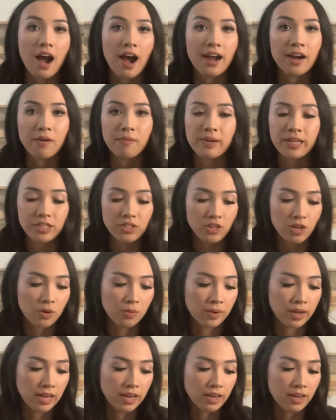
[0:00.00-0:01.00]
I always
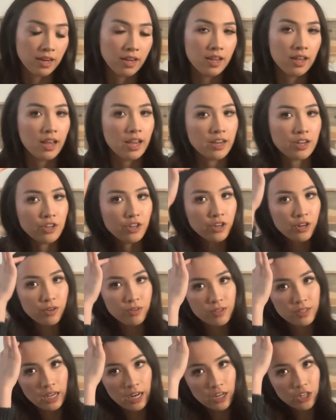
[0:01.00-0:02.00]
go in and, you know,
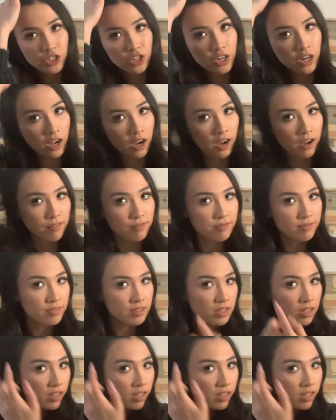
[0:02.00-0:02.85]
section off,